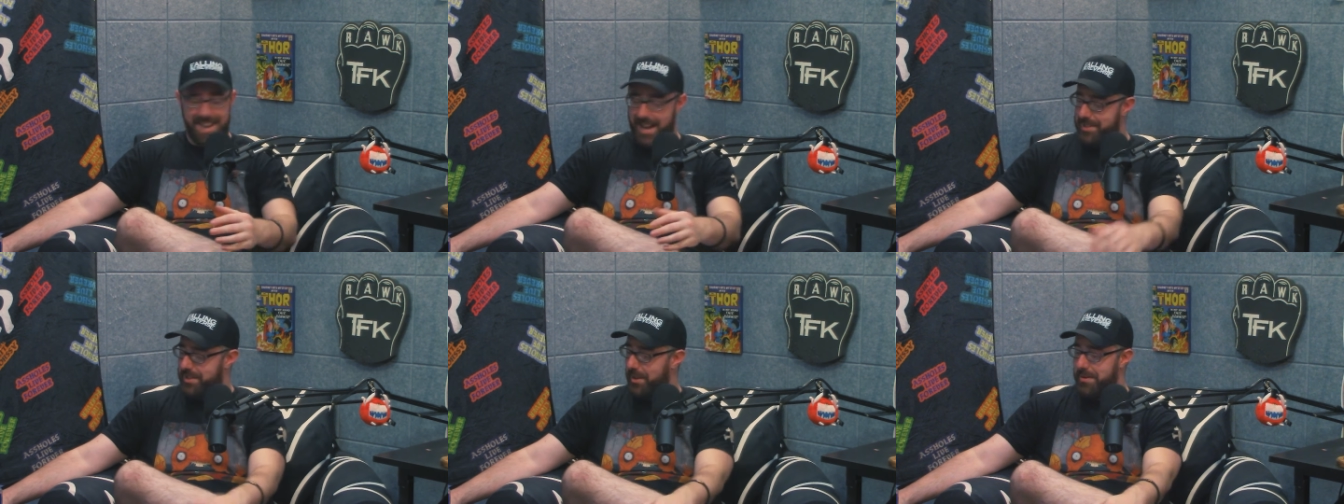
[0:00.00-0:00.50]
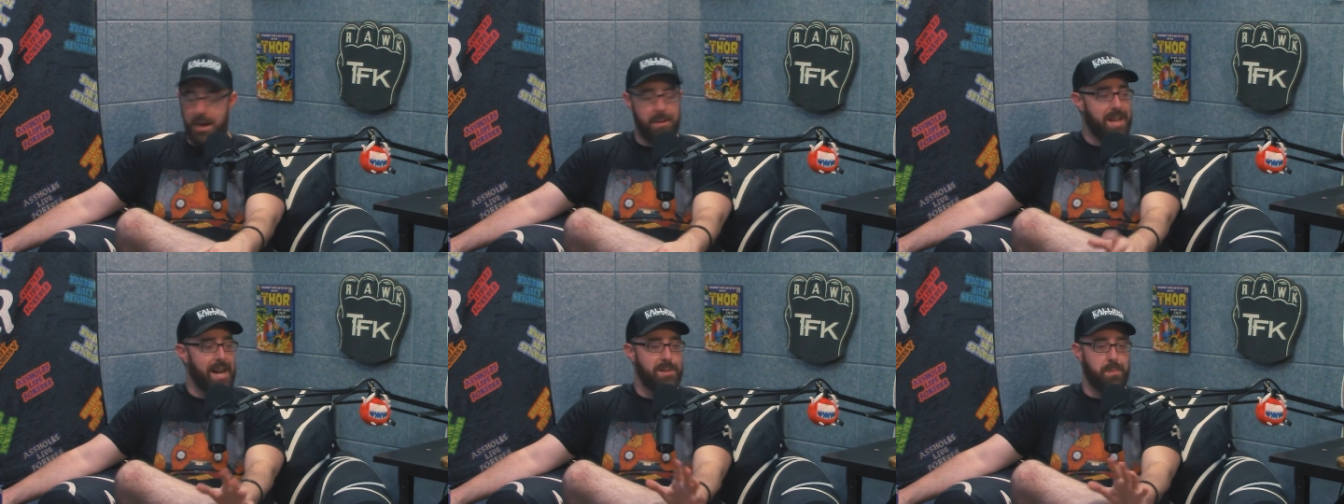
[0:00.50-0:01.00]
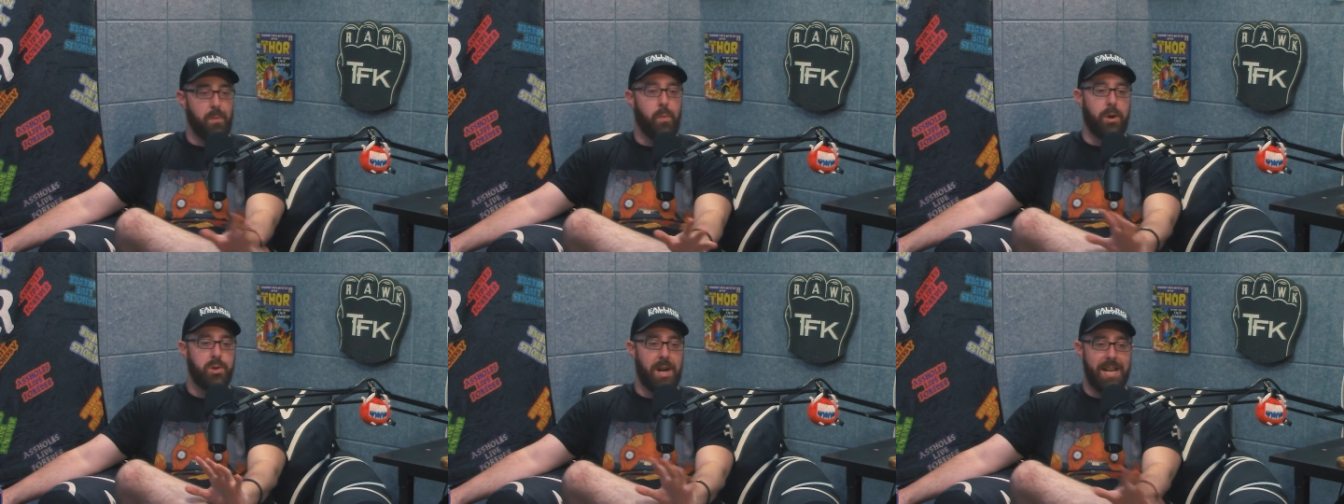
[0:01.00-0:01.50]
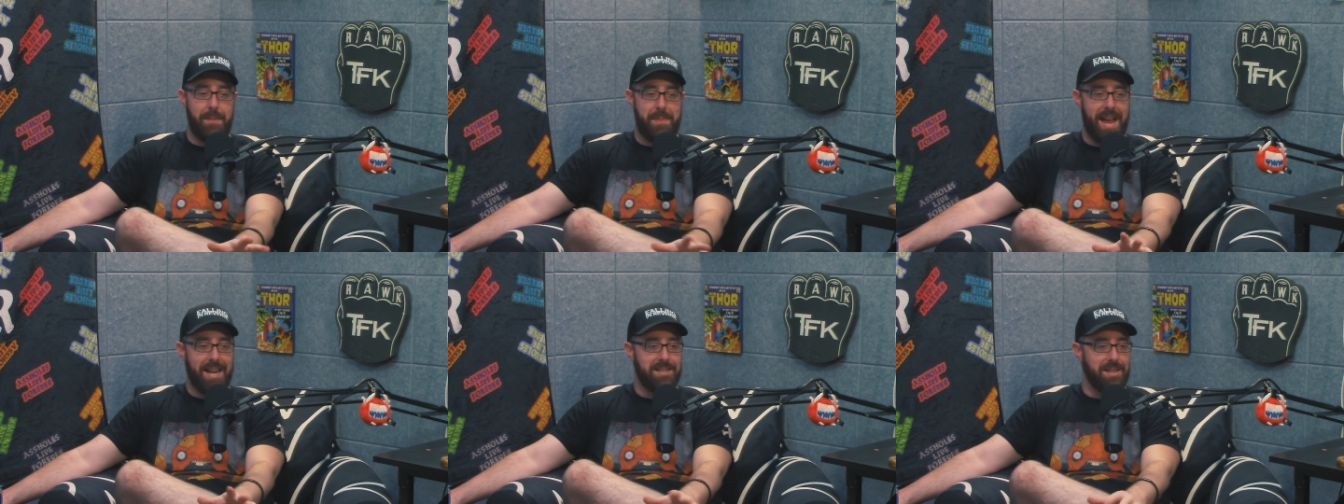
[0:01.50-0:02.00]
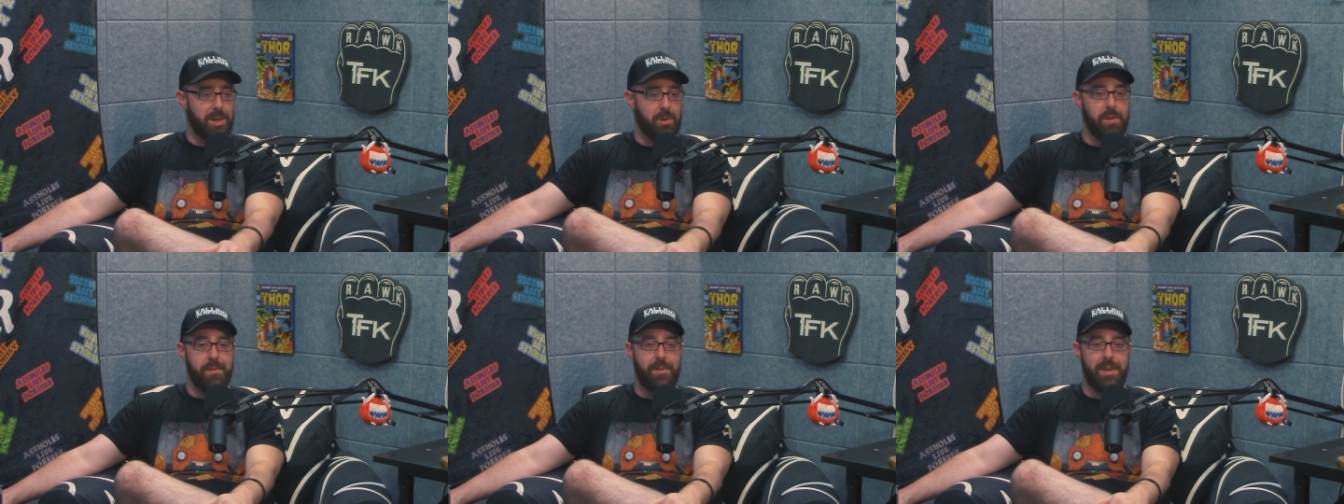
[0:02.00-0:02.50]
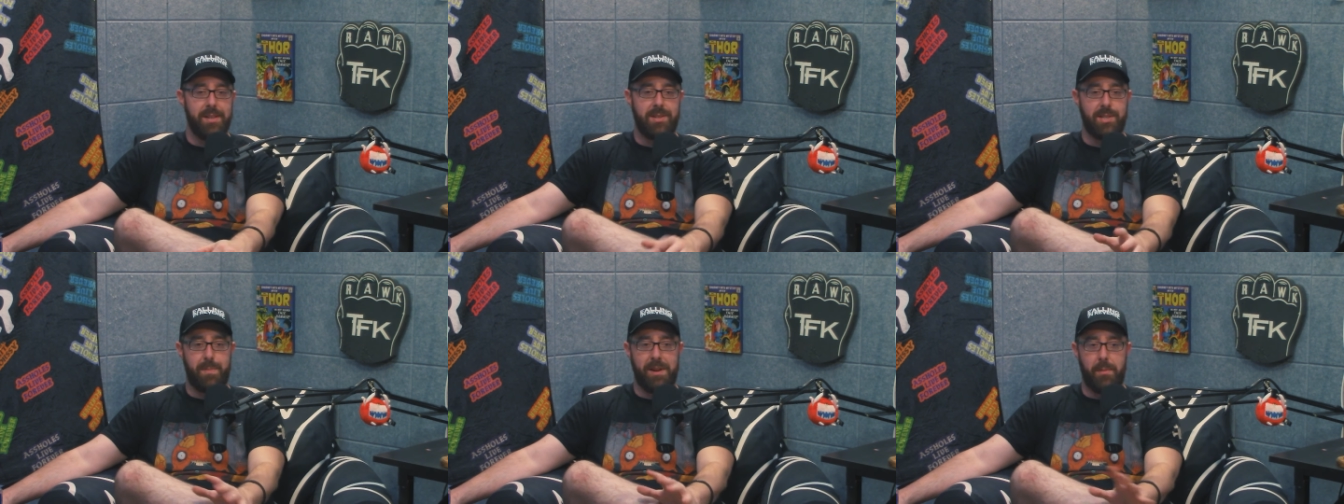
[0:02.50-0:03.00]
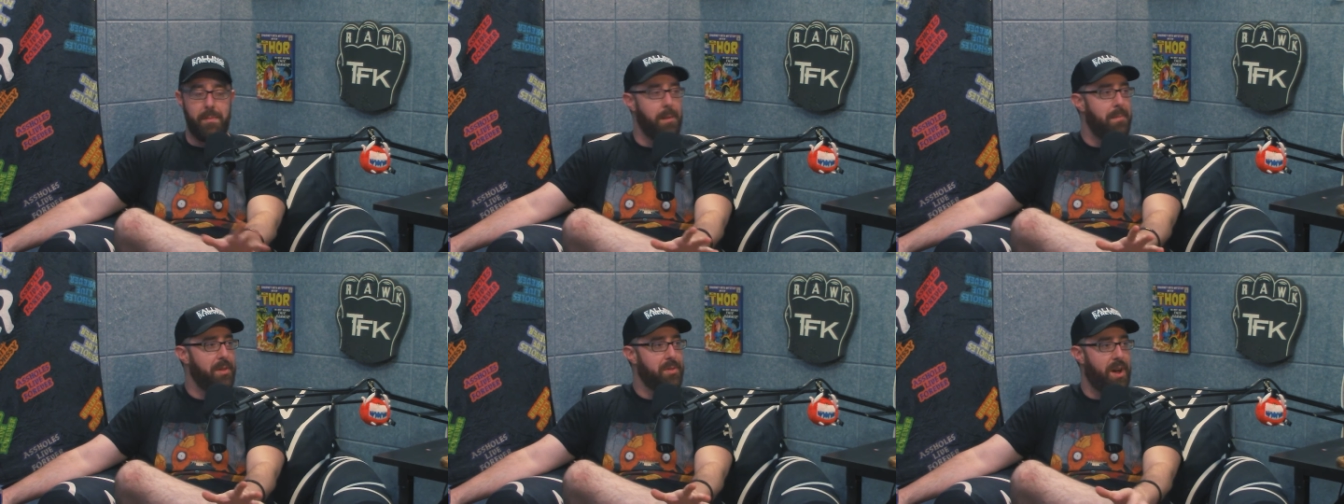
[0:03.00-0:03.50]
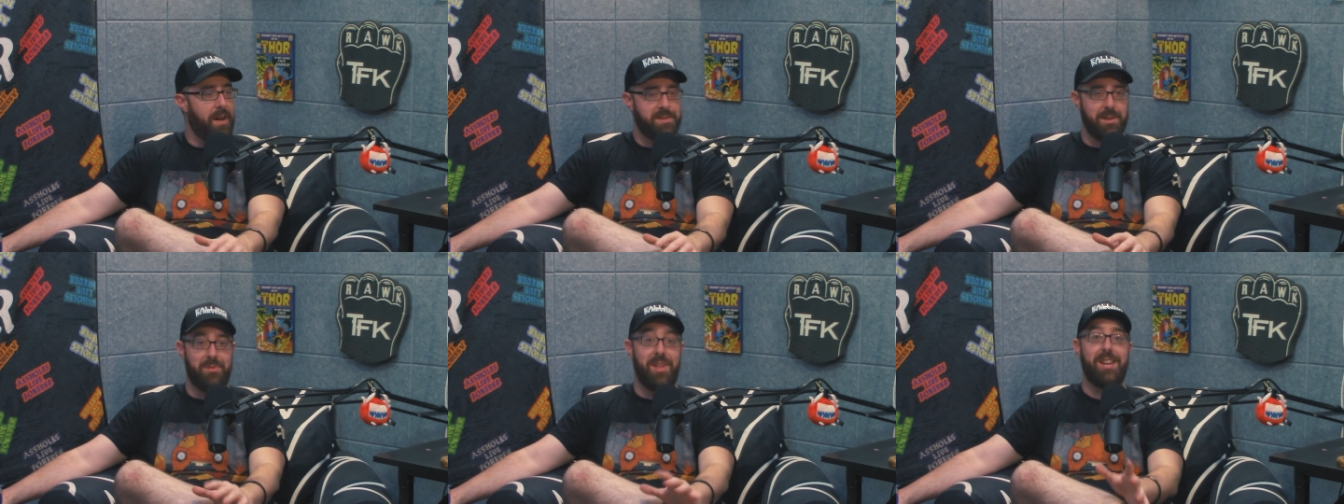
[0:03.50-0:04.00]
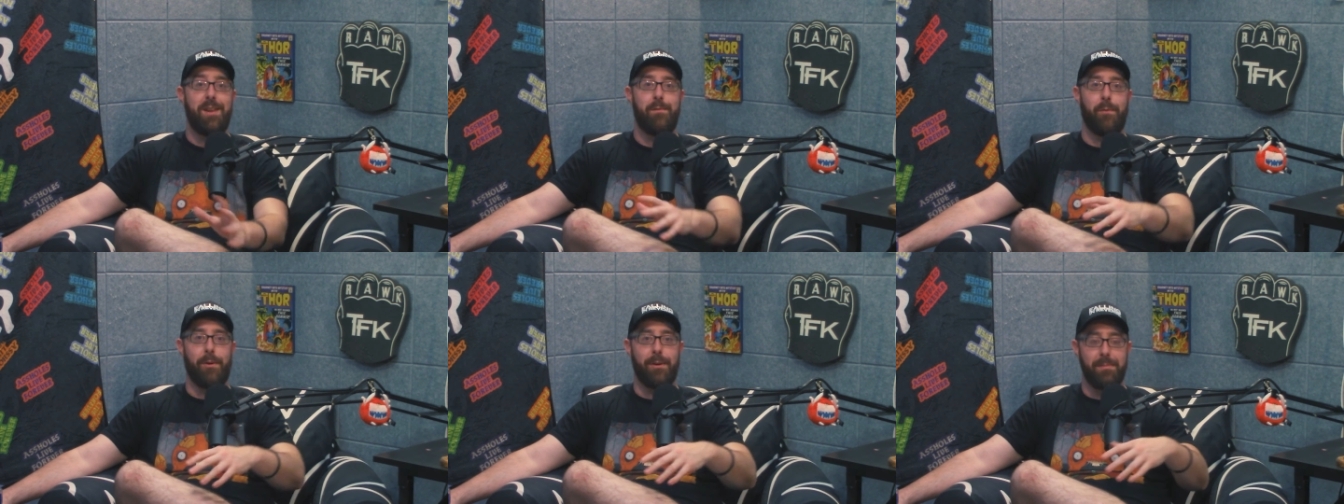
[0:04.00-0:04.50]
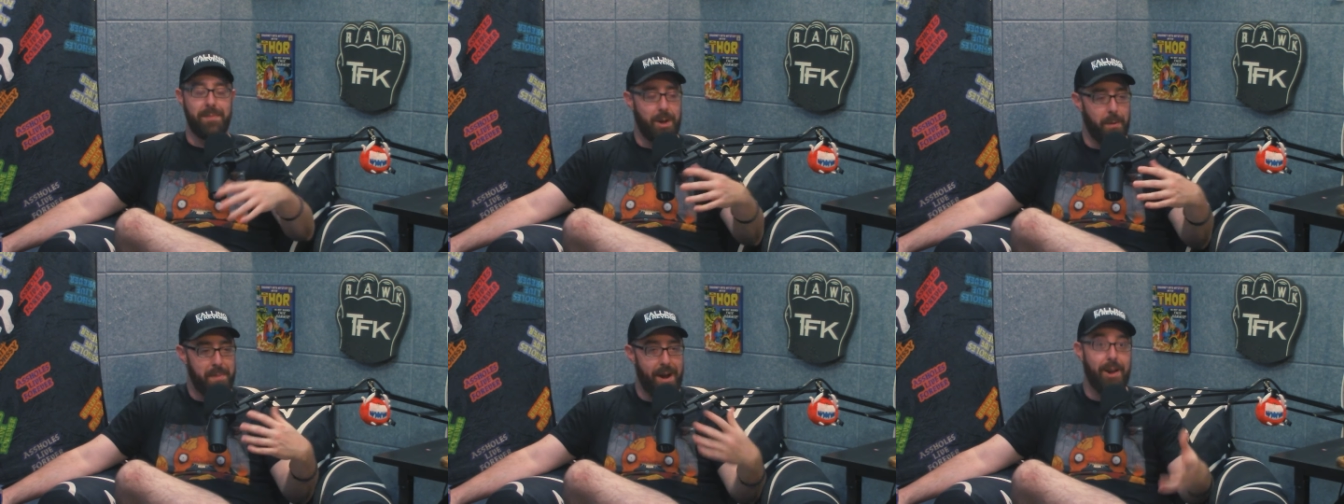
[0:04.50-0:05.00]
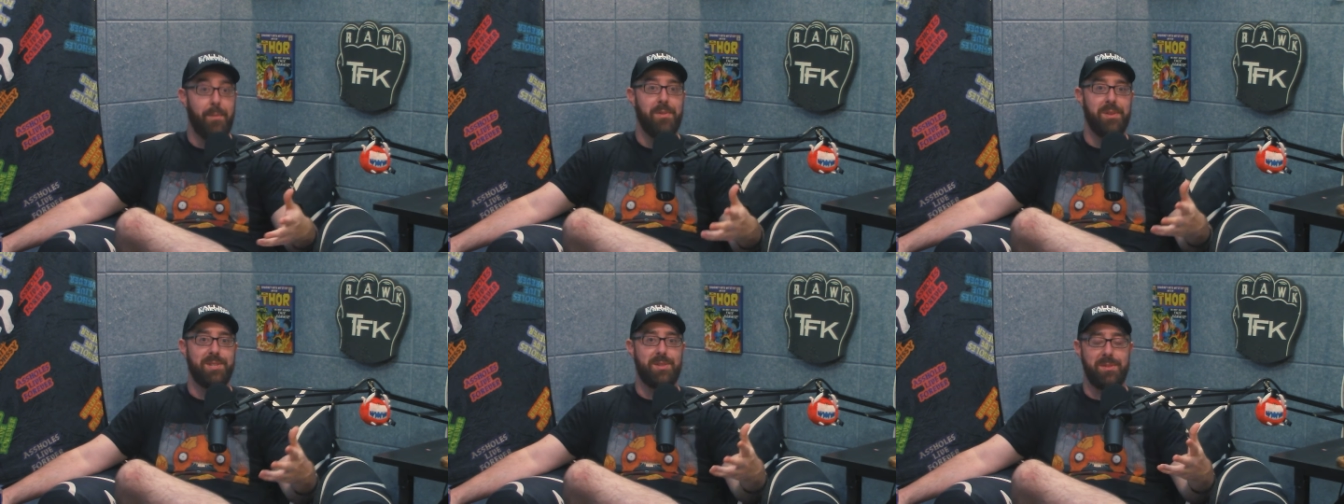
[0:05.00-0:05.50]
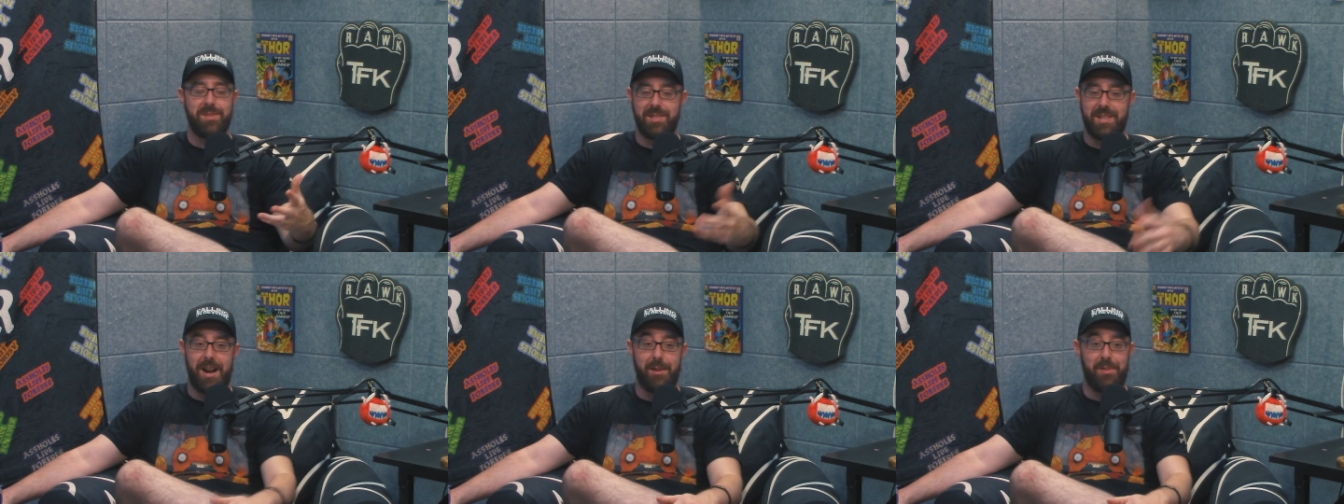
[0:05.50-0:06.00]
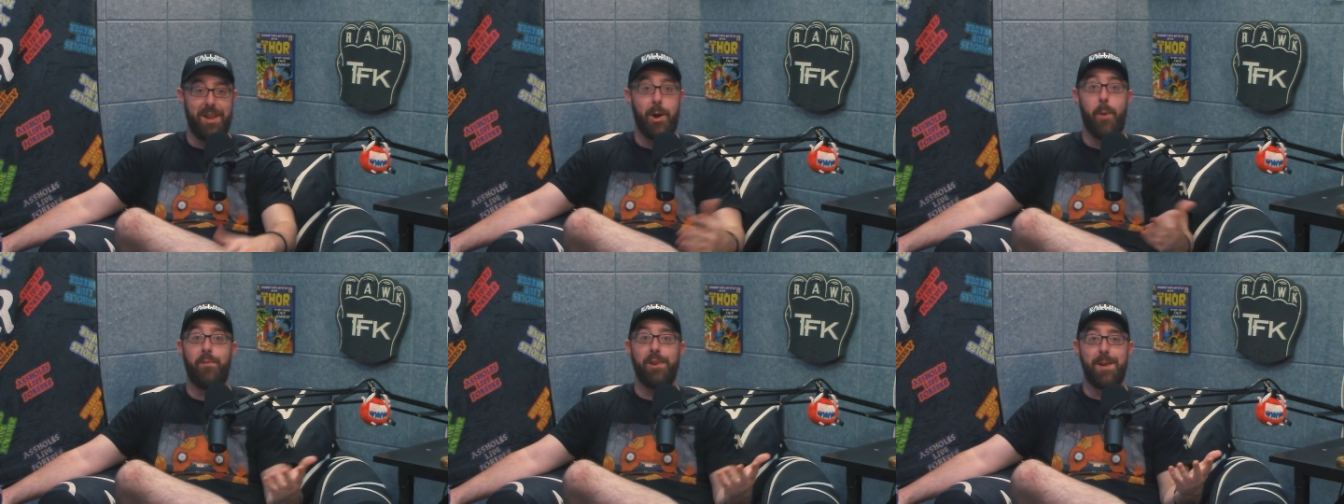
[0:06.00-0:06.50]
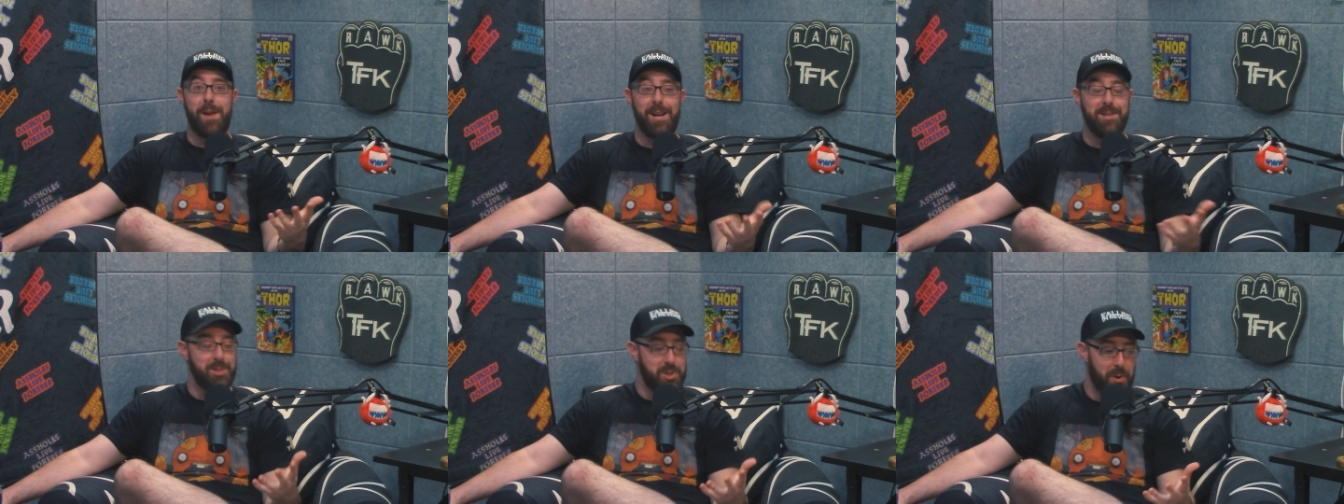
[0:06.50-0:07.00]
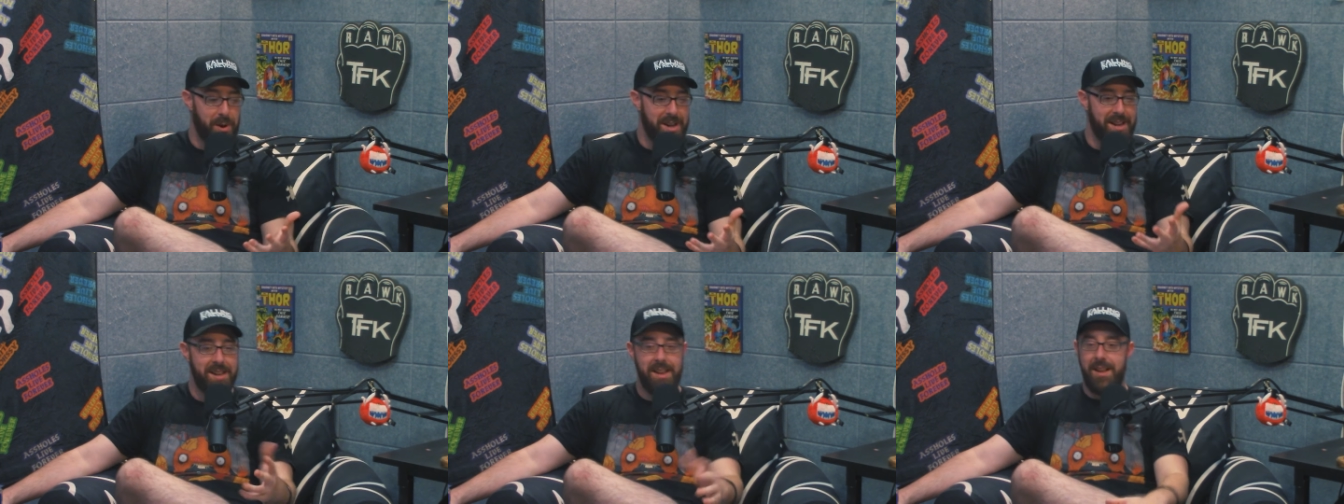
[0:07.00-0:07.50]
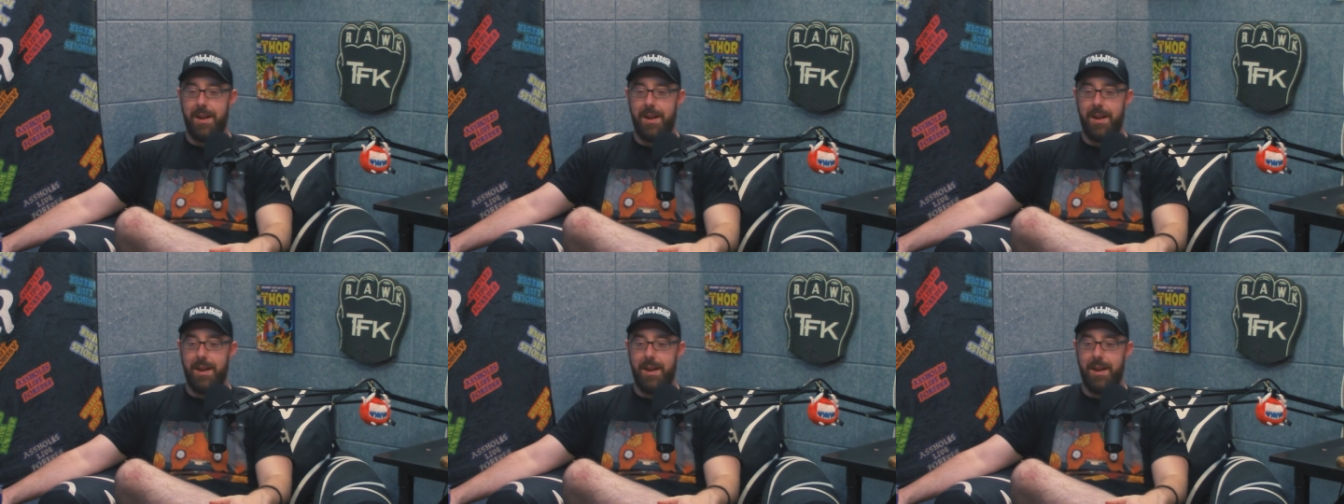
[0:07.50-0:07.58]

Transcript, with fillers: Yeah. So no, guys, we're, we're, trying to get back into the groove of this. It's been a, a, month off, so thank you for you know bearing with us through this entire thing. Hopefully, you guys enjoyed it.